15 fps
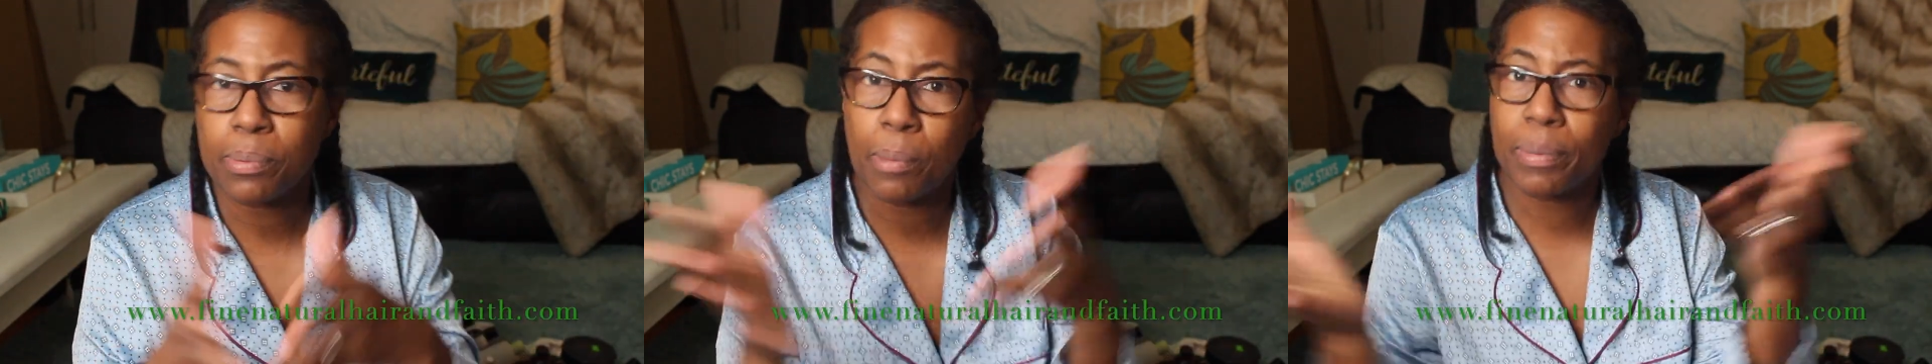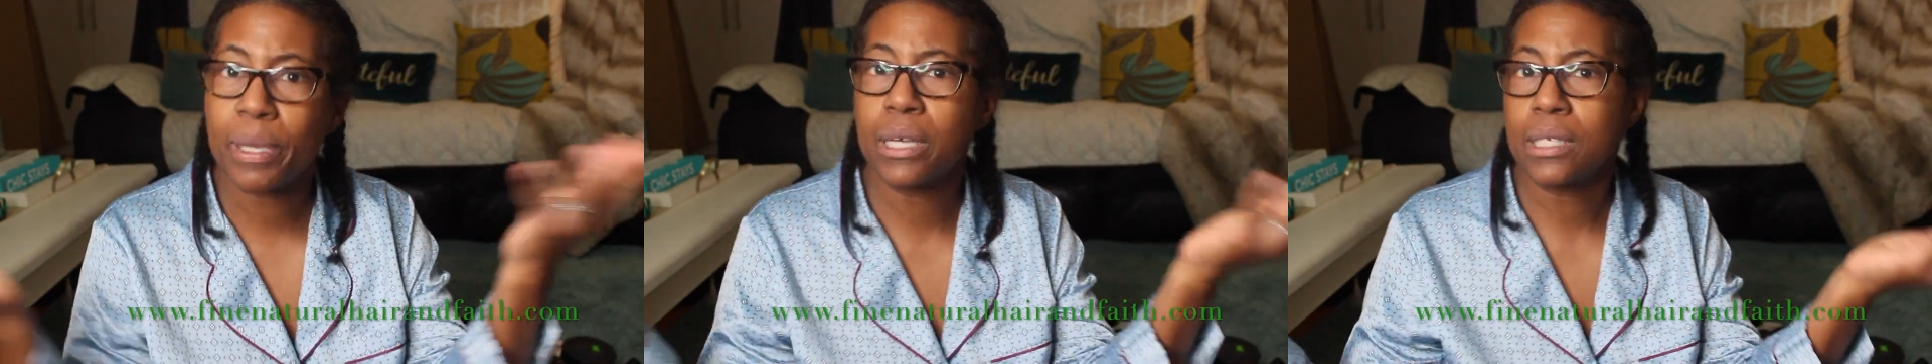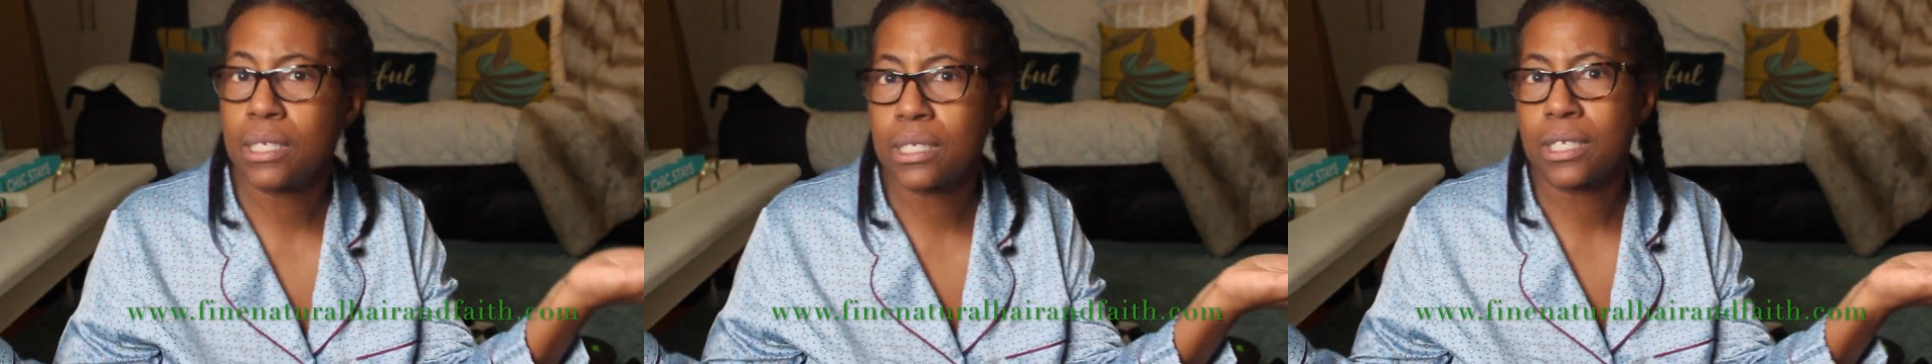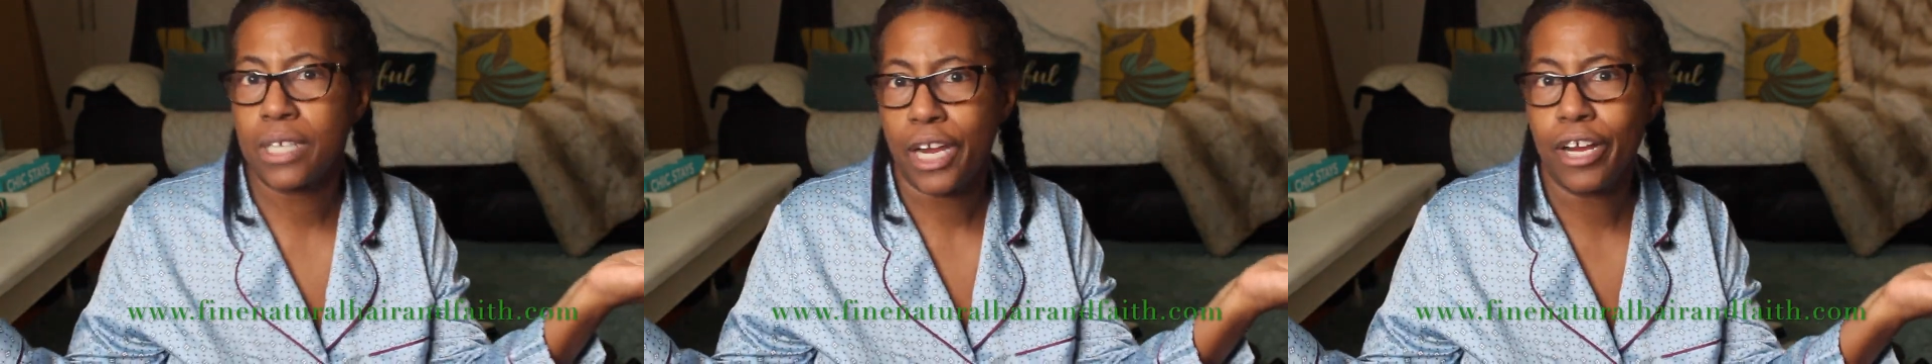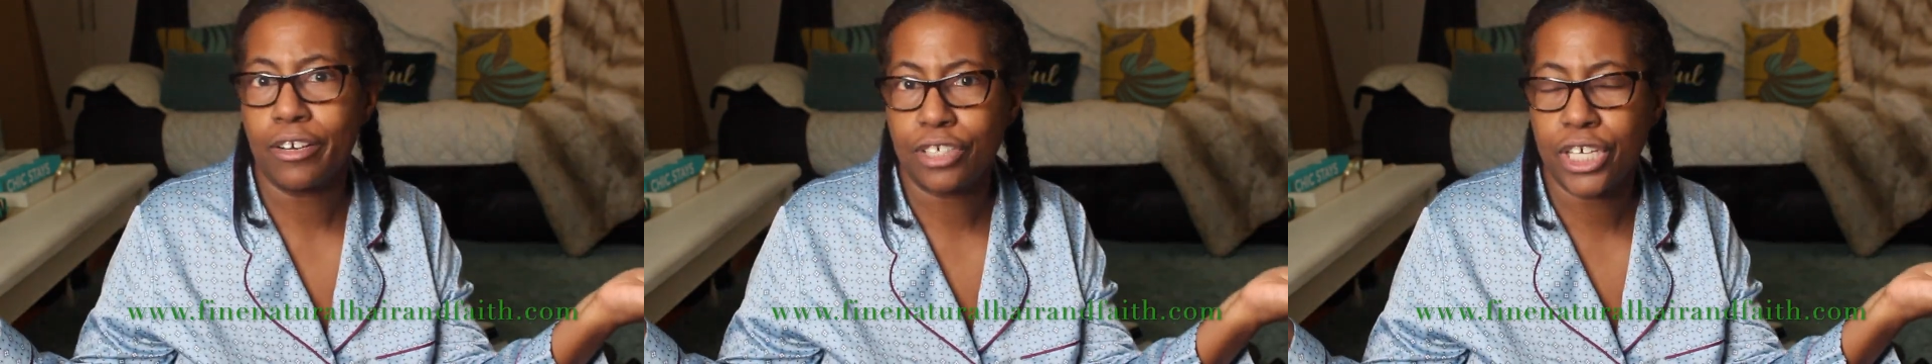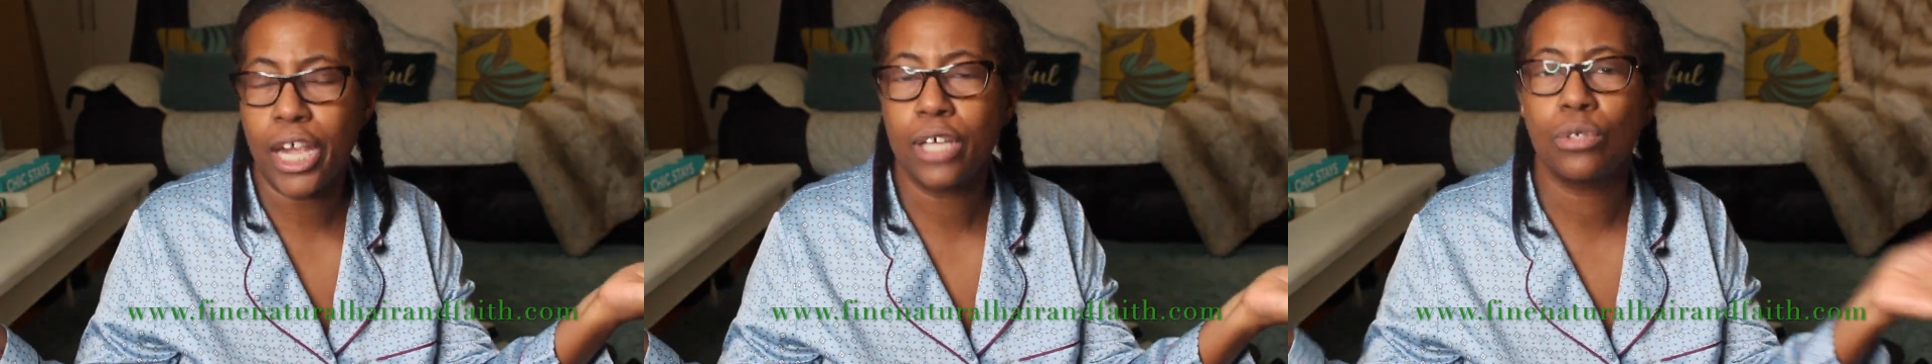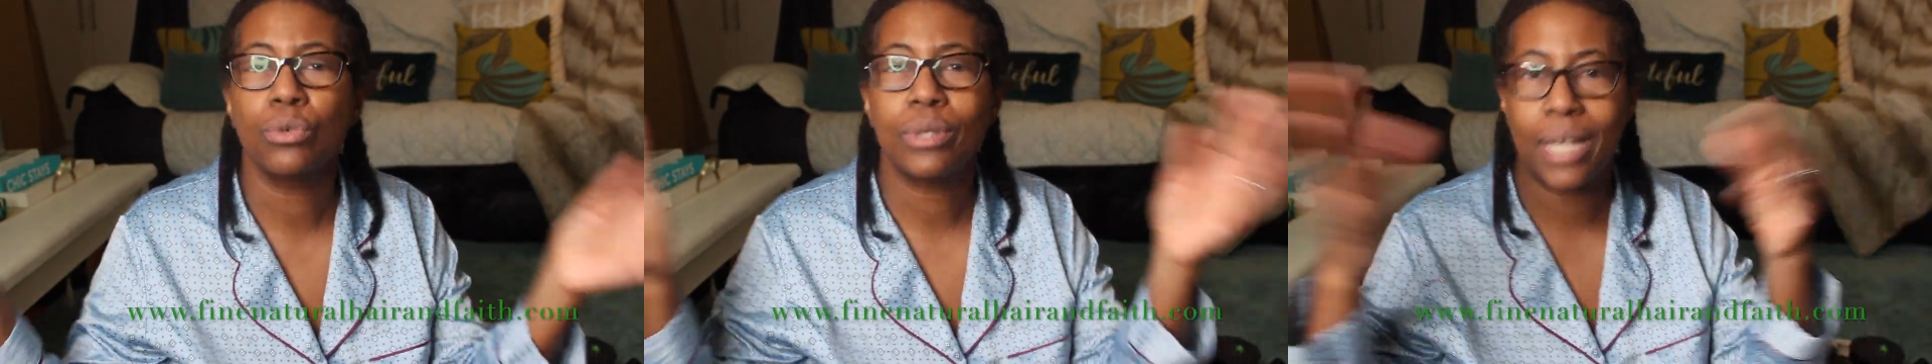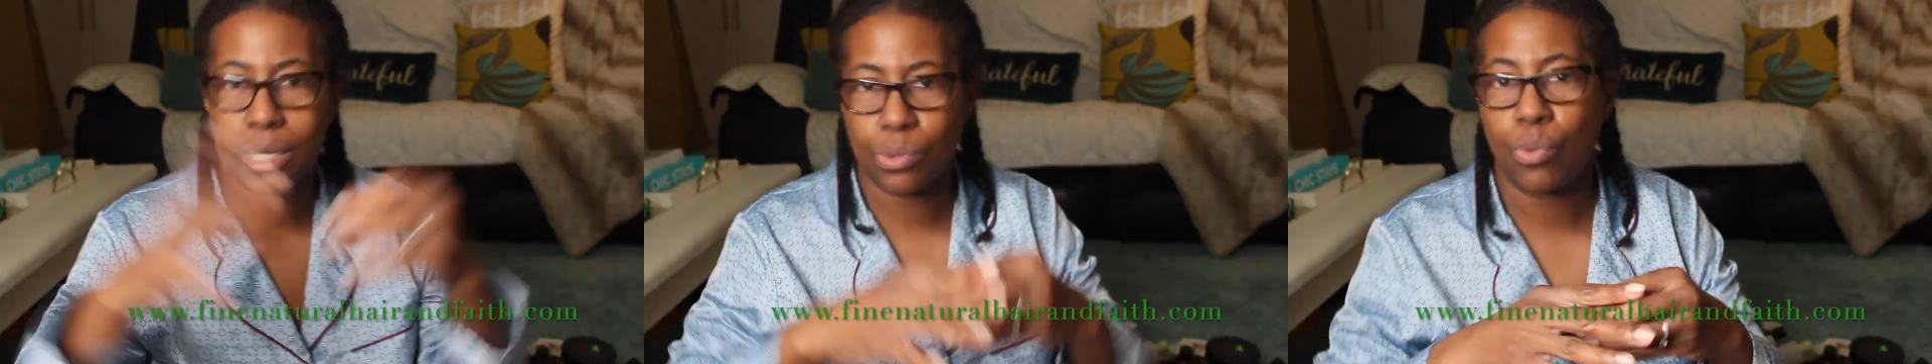but because this is a hair channel,
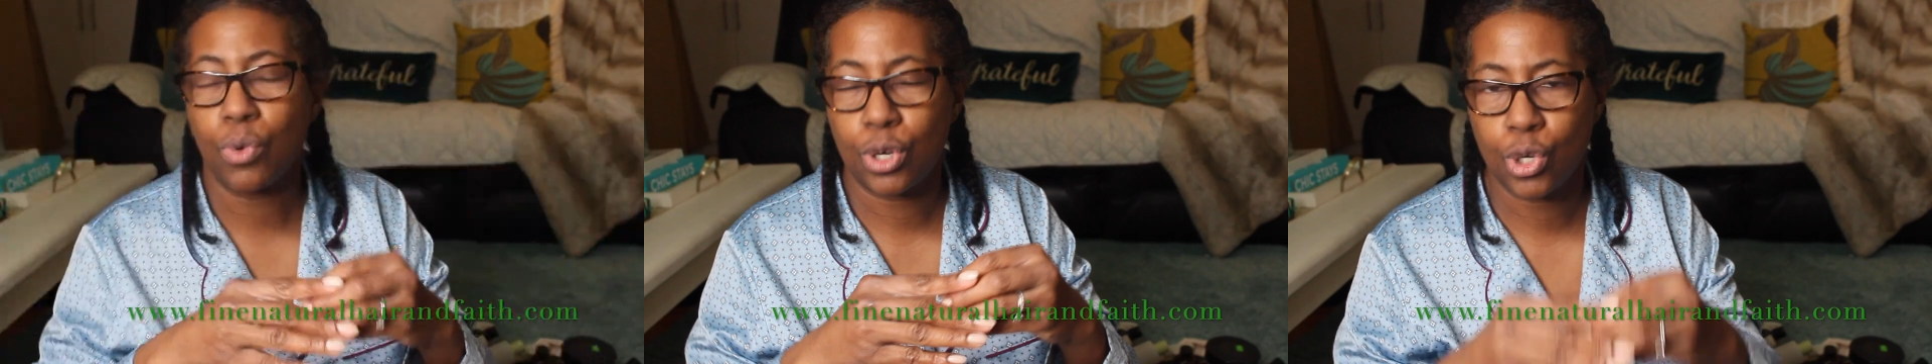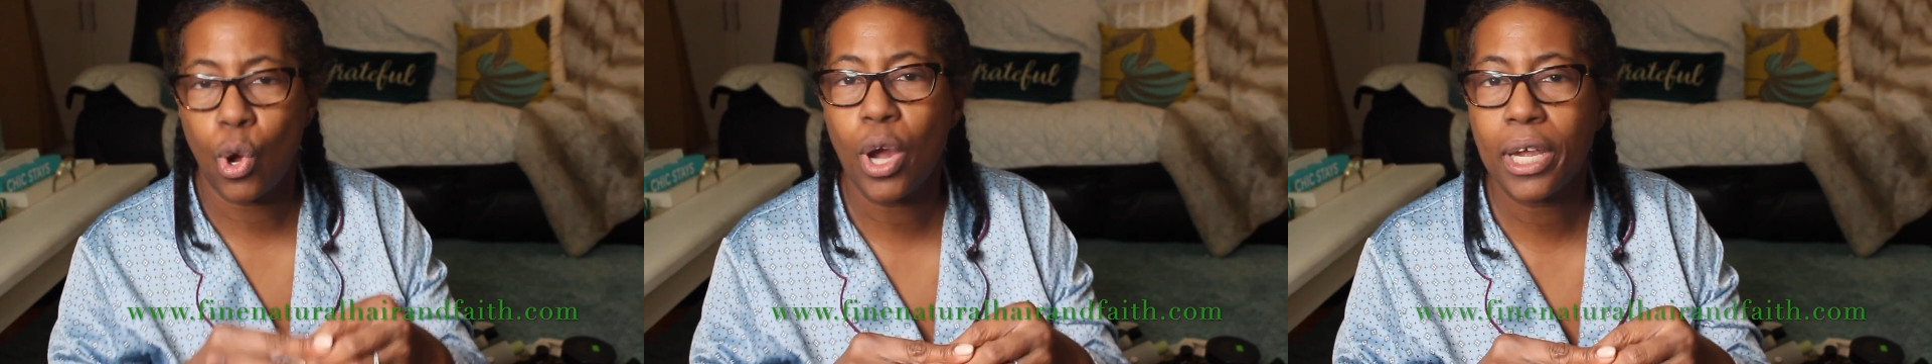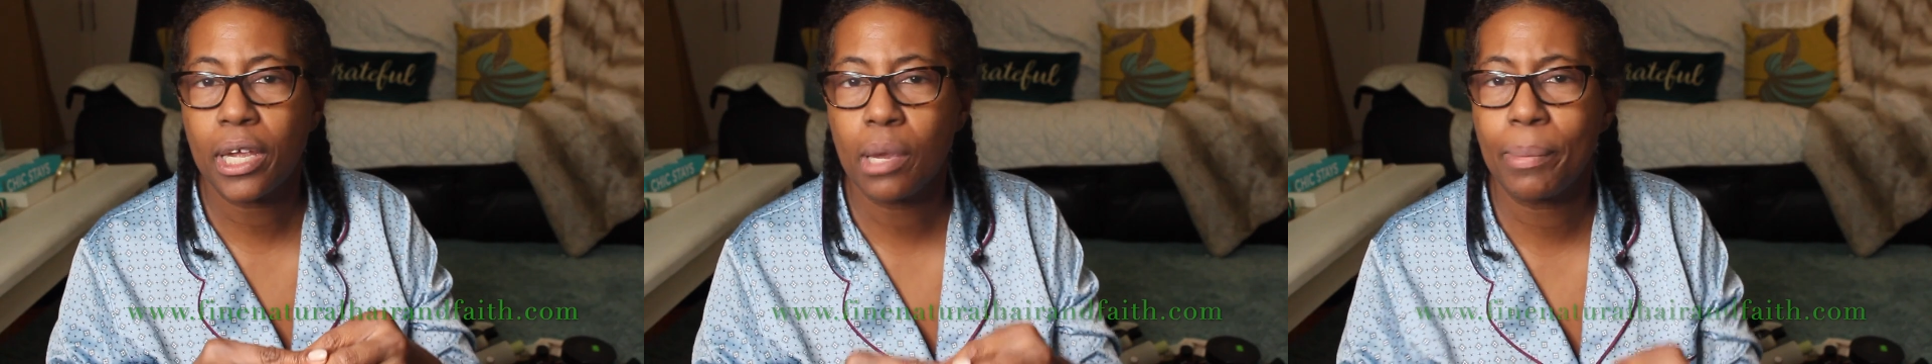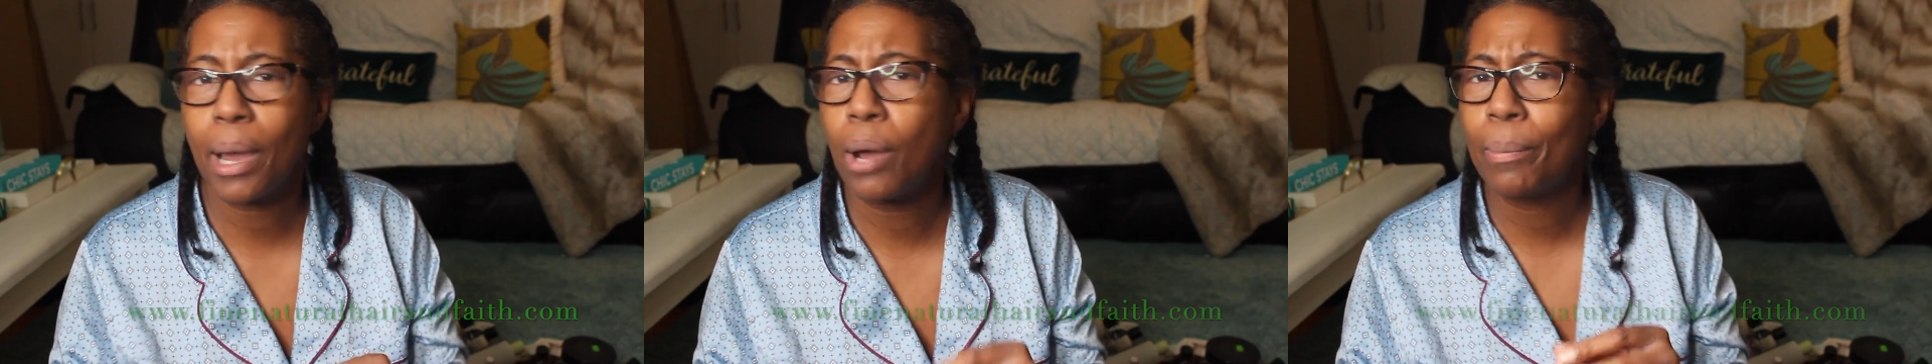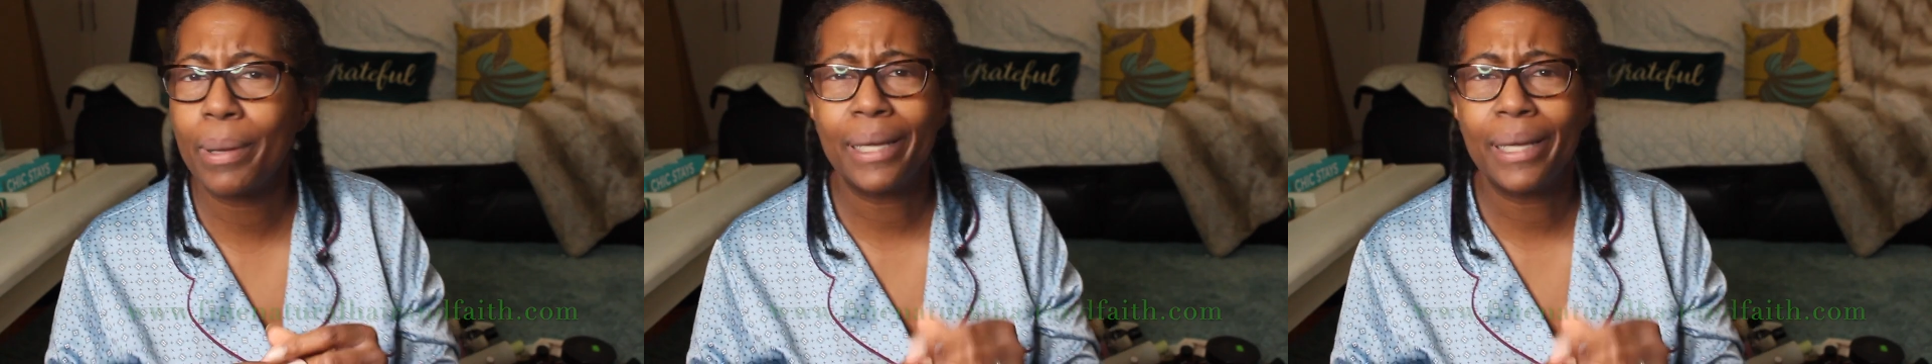that's what we're talking about.